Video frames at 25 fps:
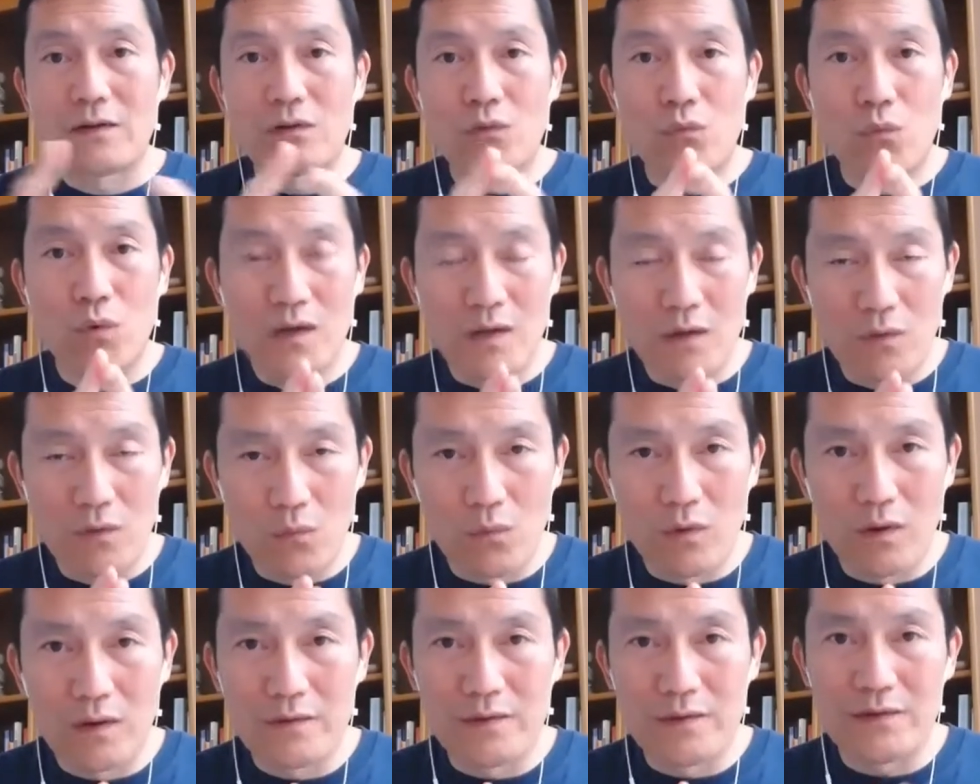
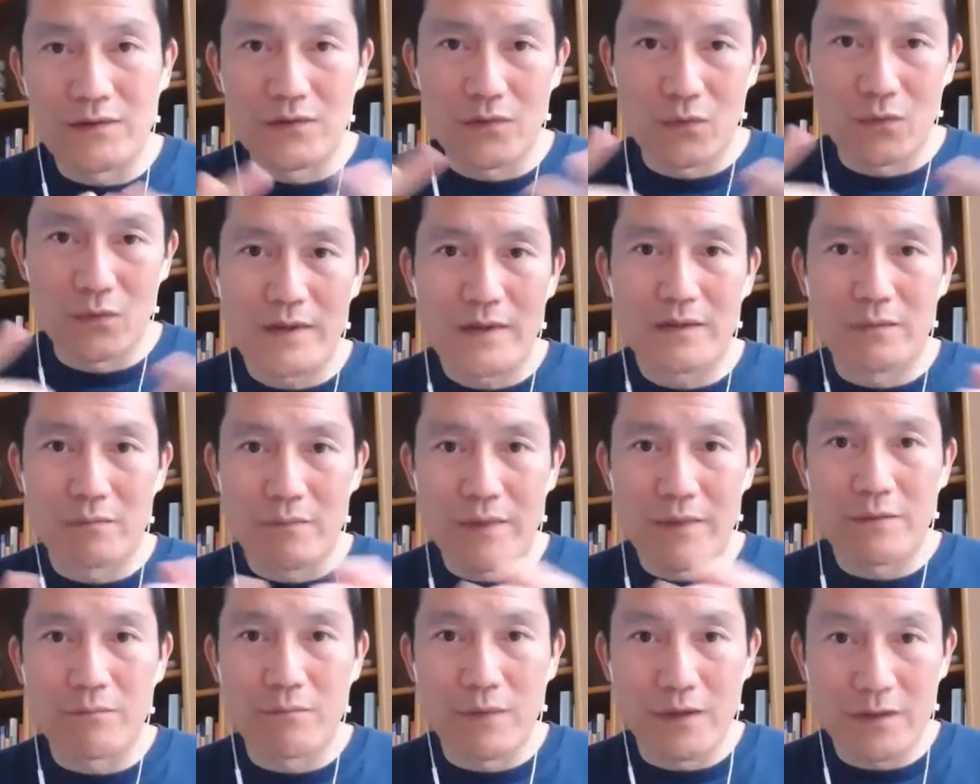one-on-one is the to
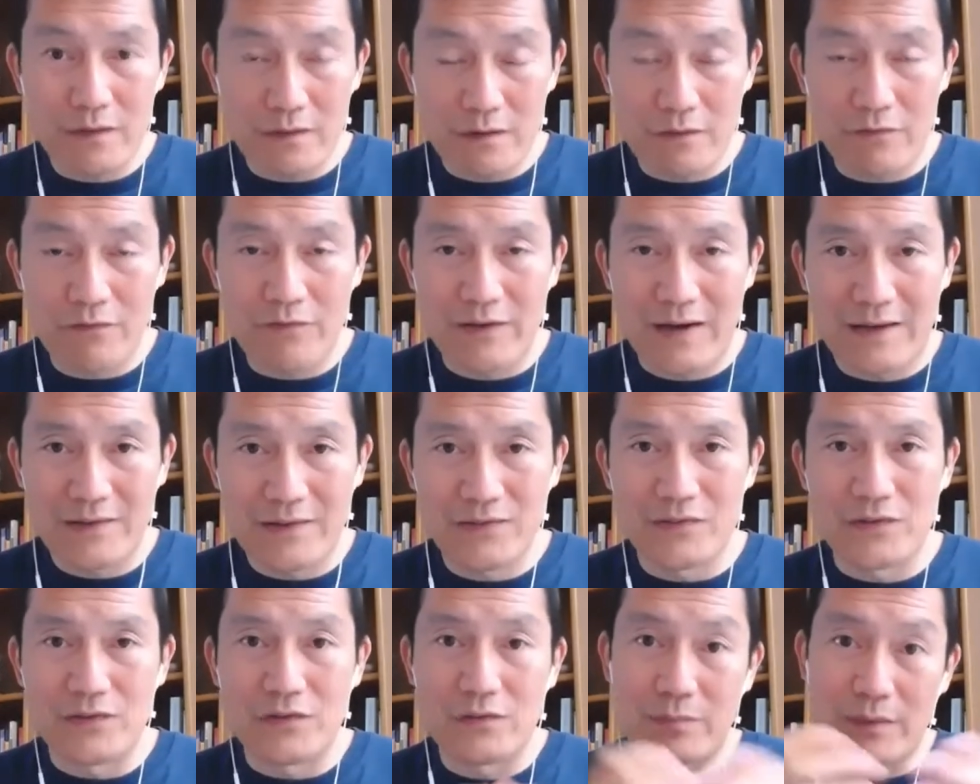make money the
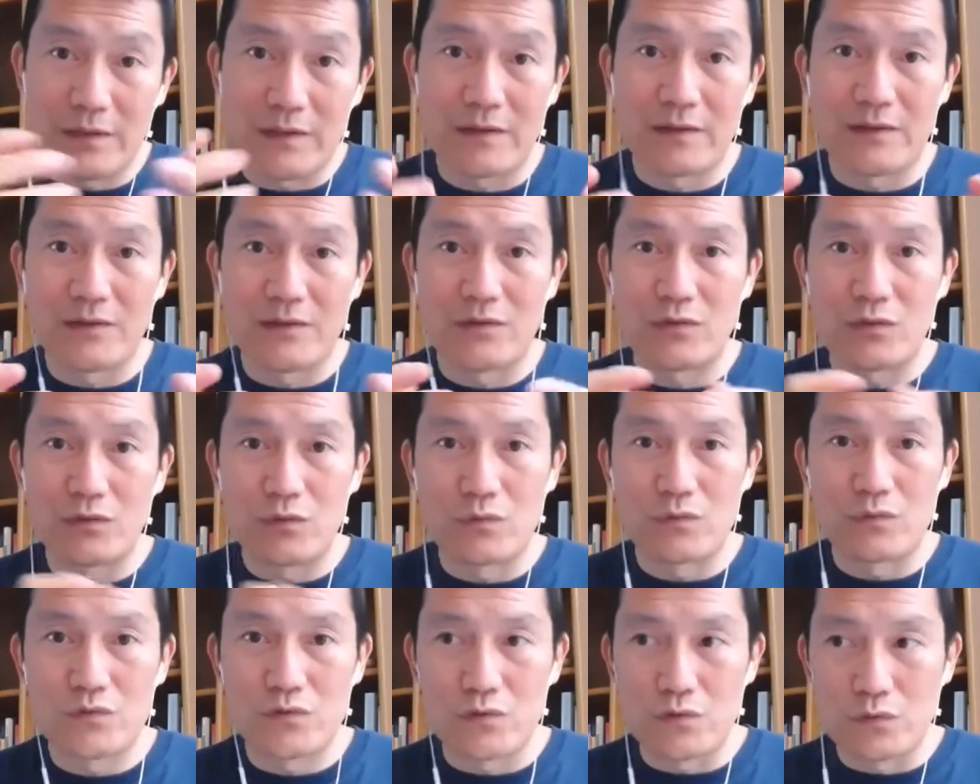fastest because
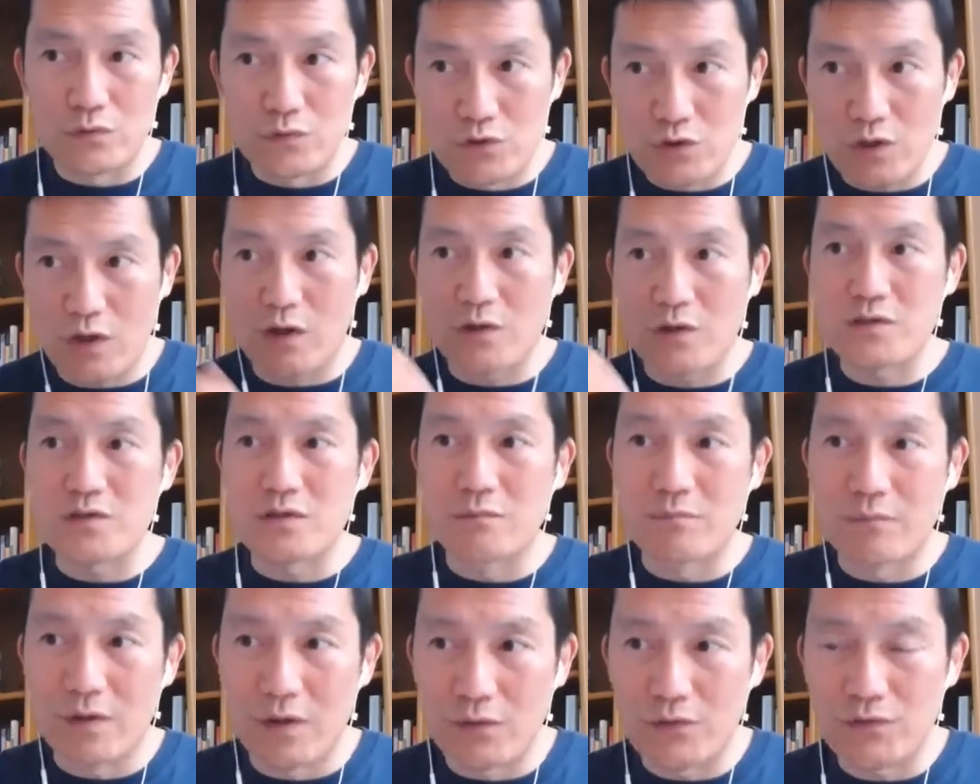you you charge the
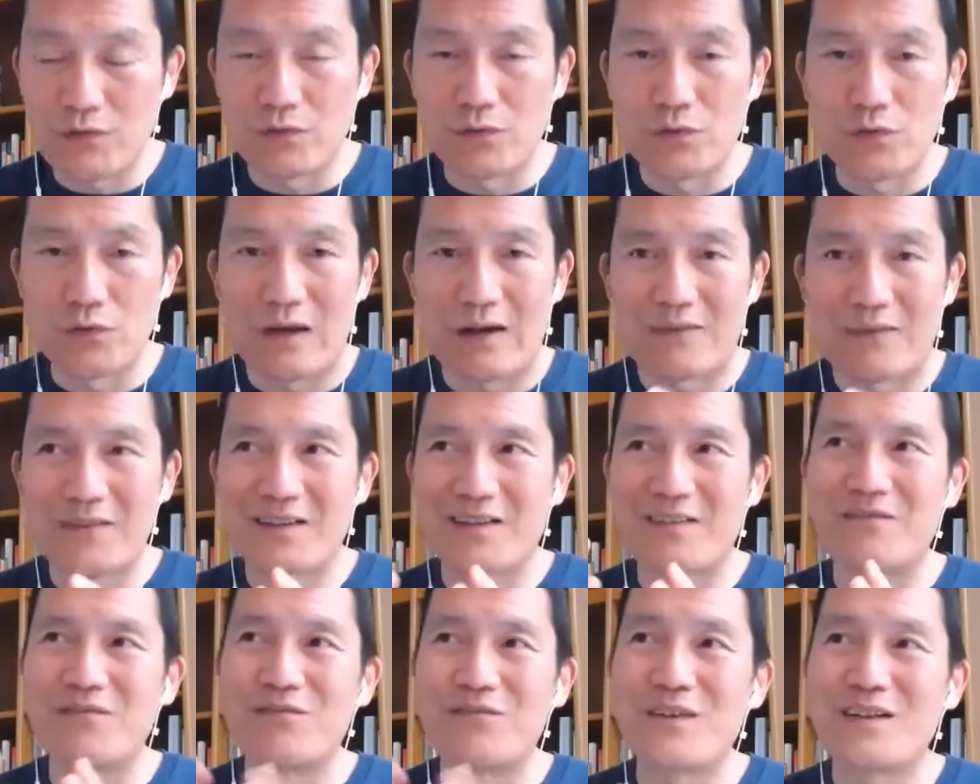most, so you have to
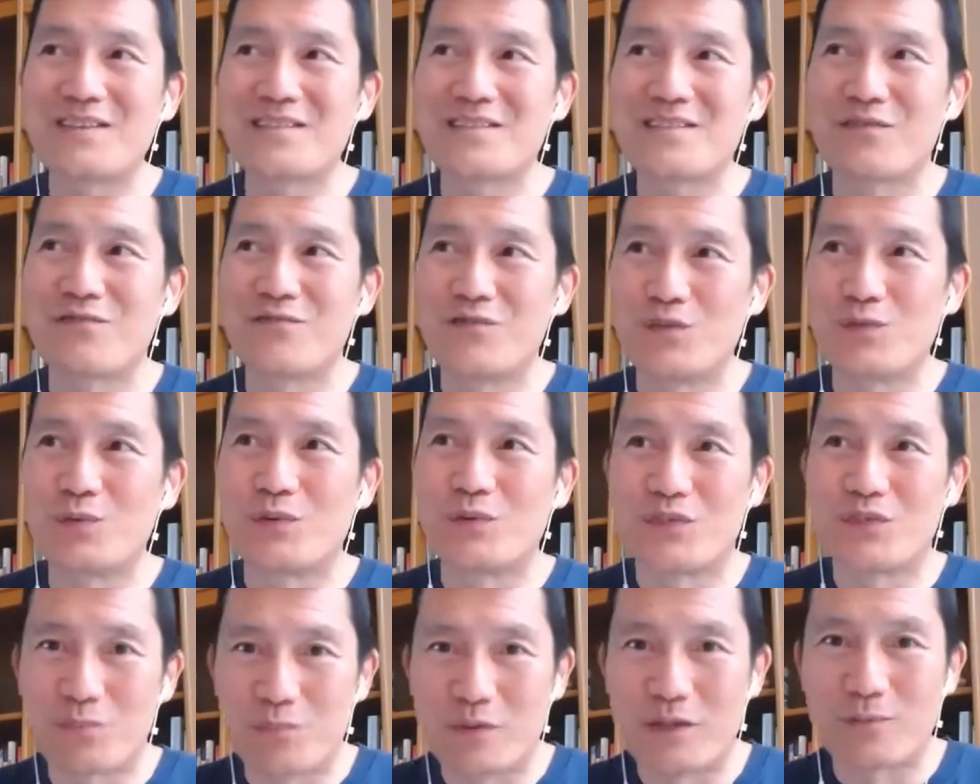convince the
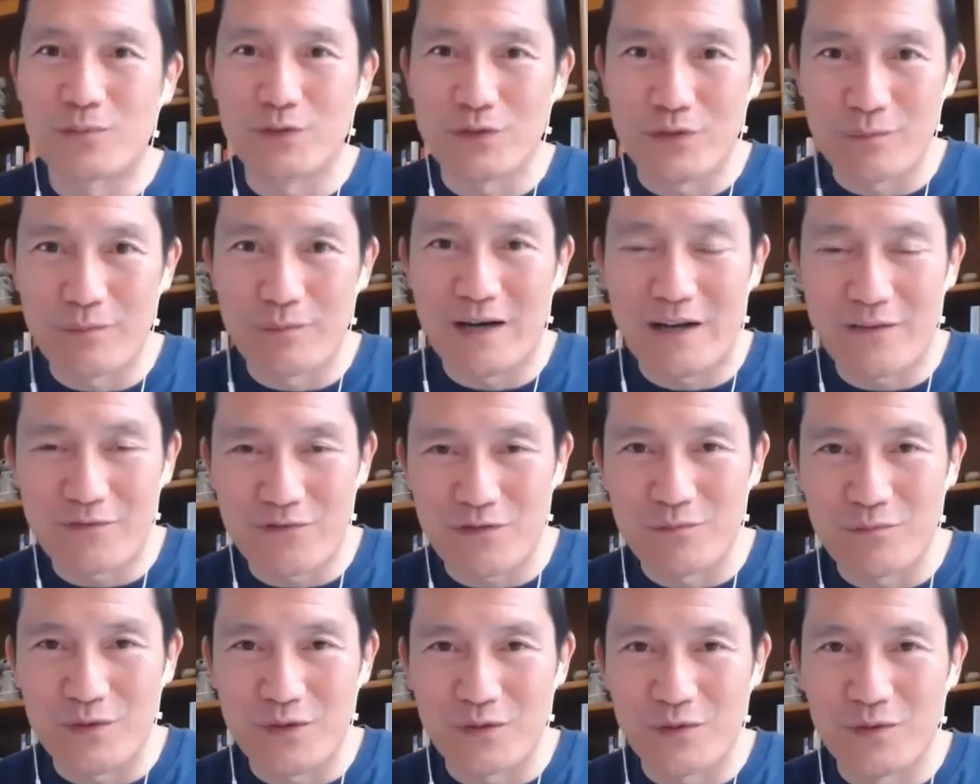fewest people to buy
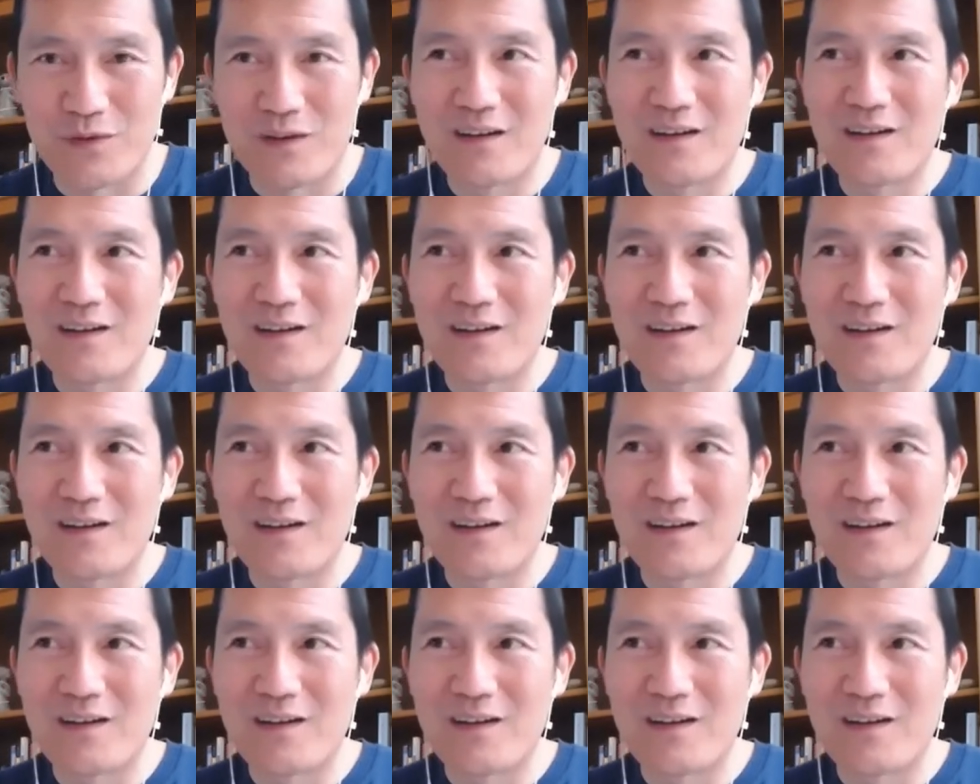from you.